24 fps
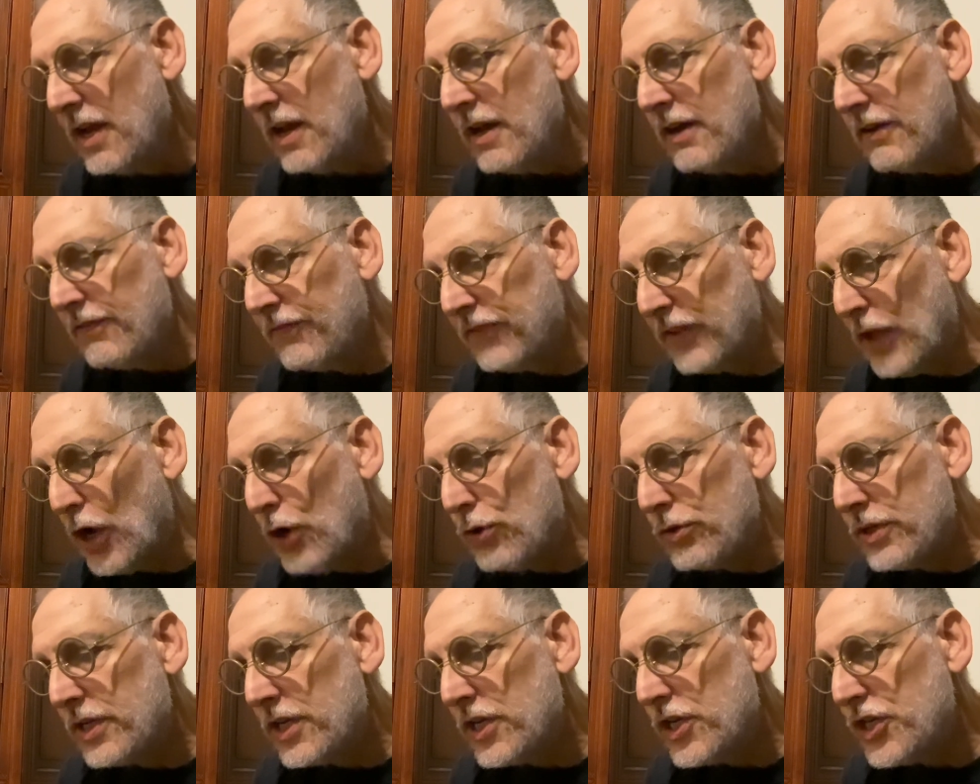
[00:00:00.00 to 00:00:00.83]

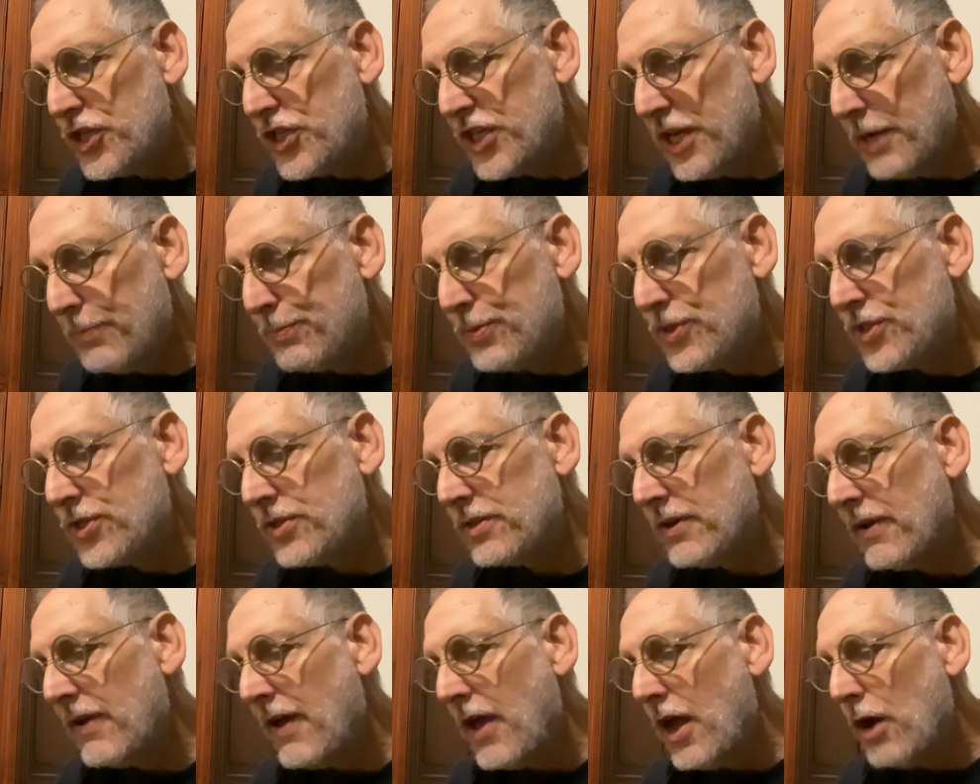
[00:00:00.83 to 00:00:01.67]
float
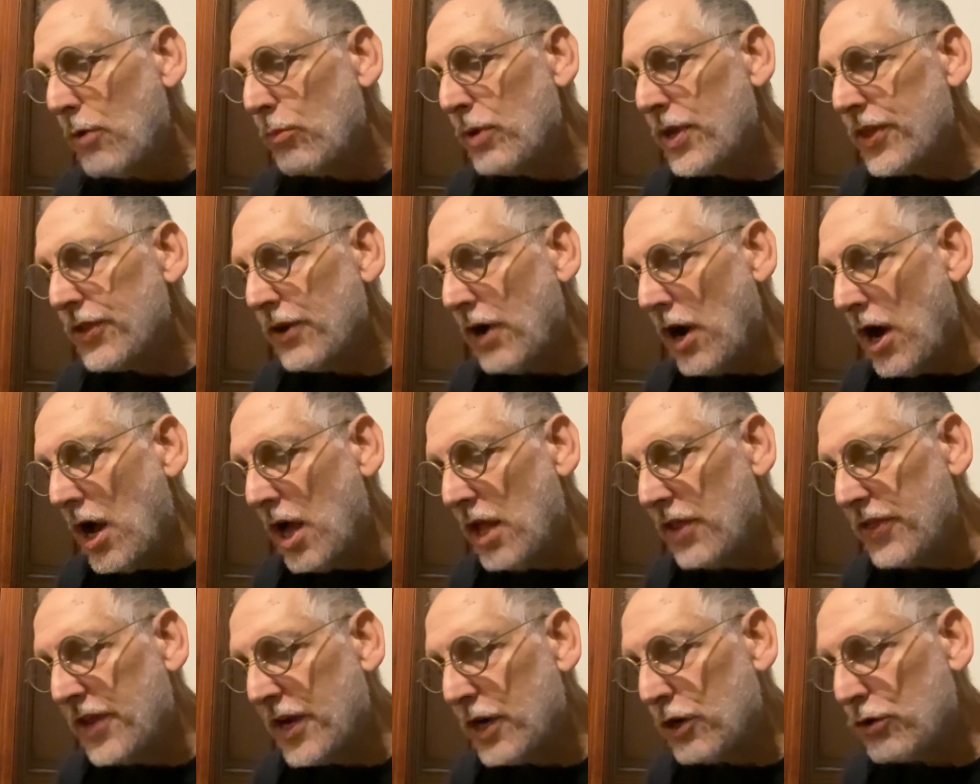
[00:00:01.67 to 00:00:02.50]
ships with all
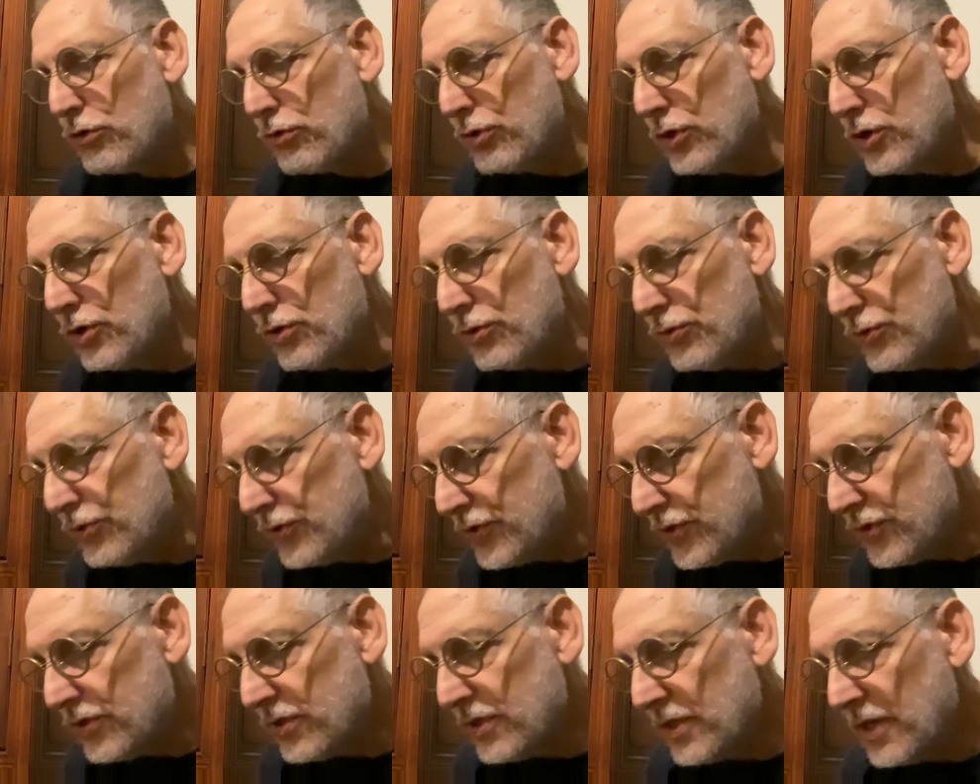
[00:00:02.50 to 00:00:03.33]
their
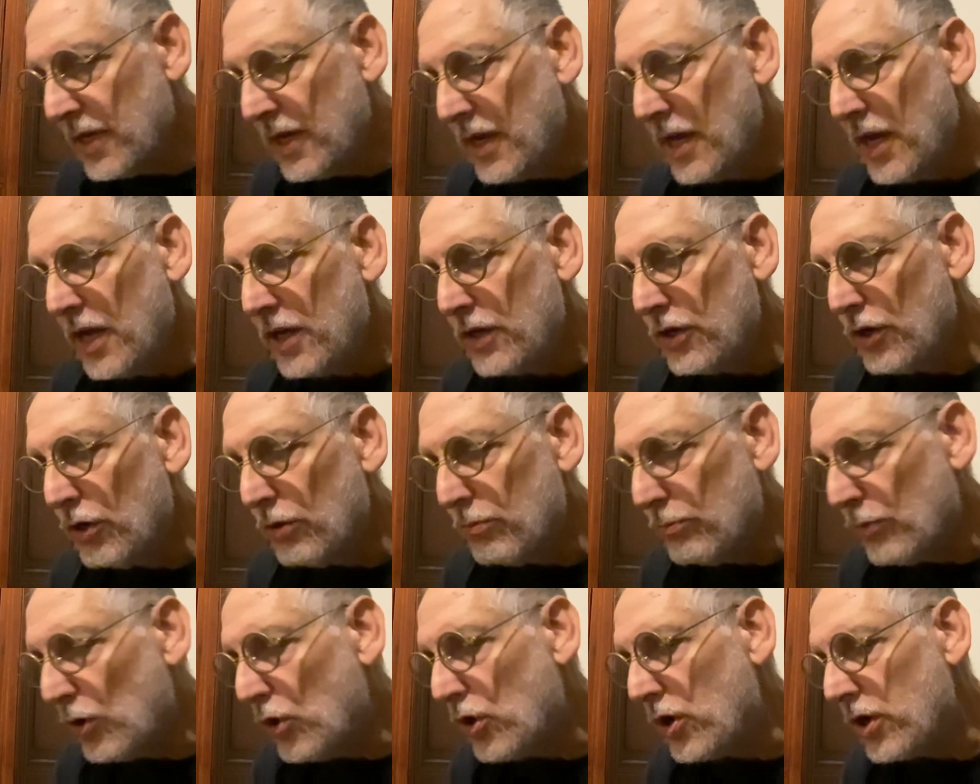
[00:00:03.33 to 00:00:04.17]
crews, no
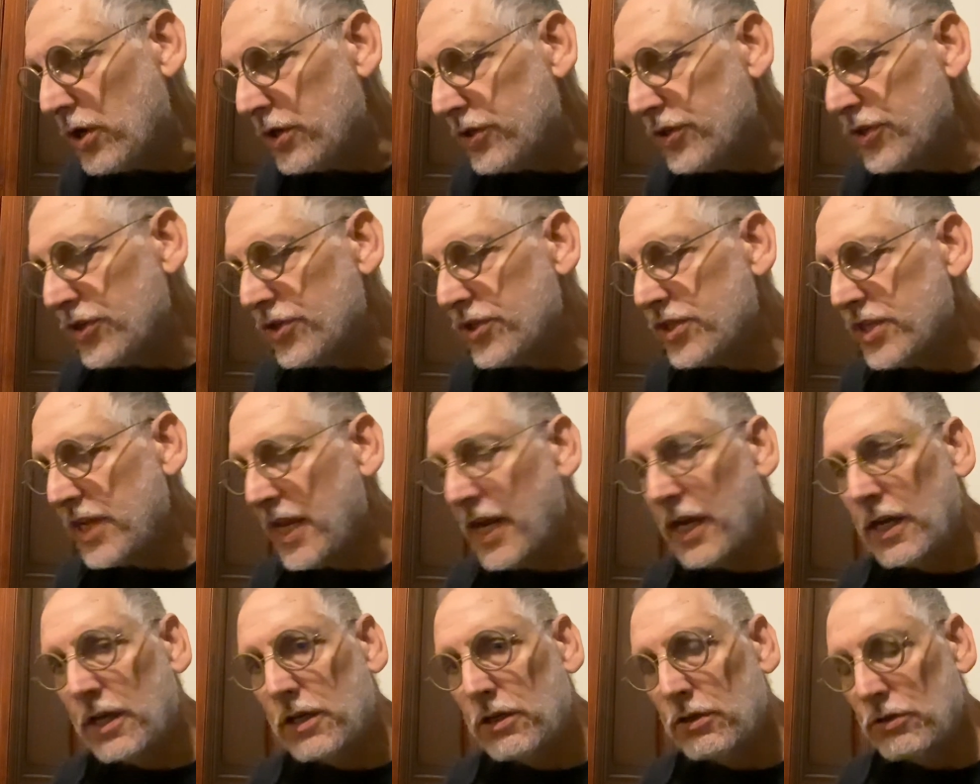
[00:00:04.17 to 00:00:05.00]
more to
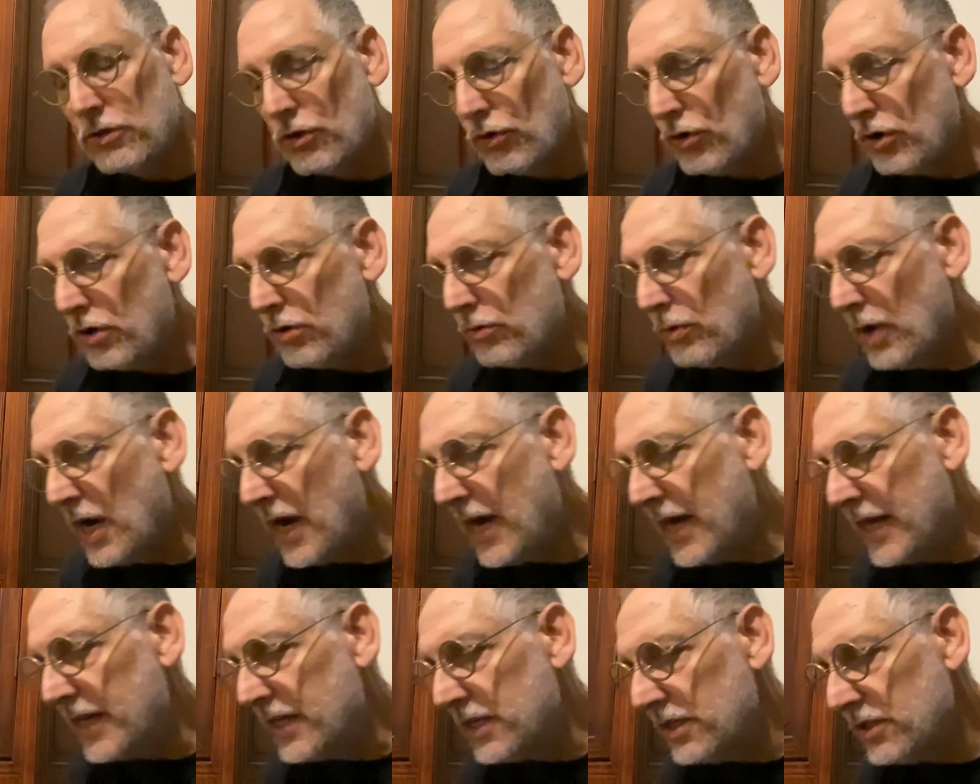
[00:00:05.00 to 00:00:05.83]
sink nor
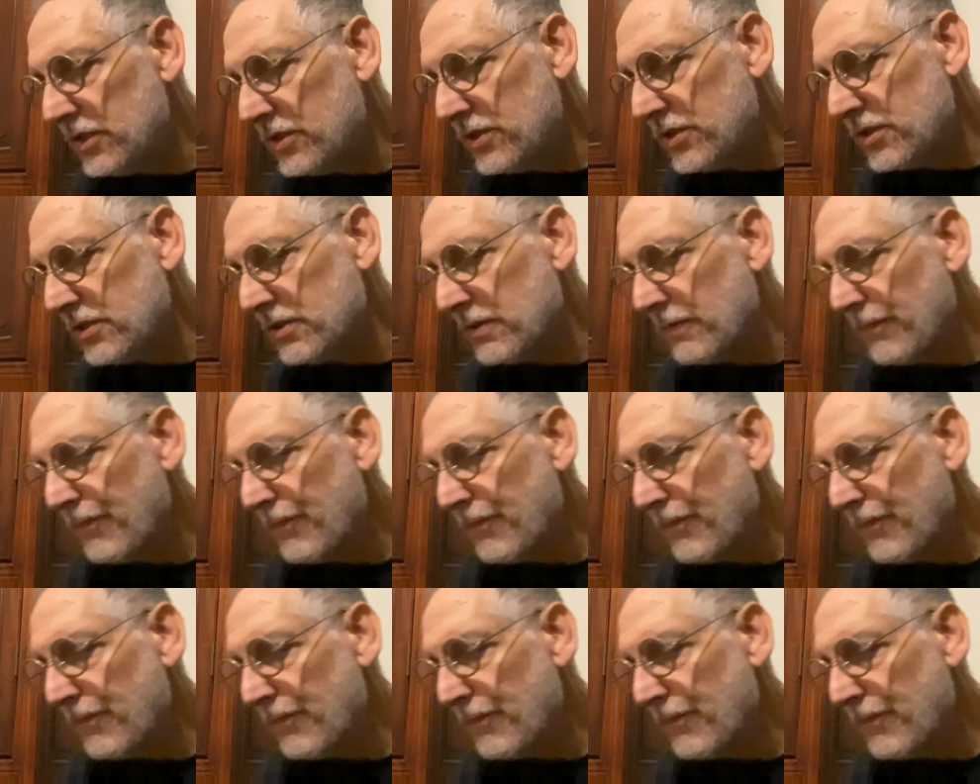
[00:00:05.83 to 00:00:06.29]
rise.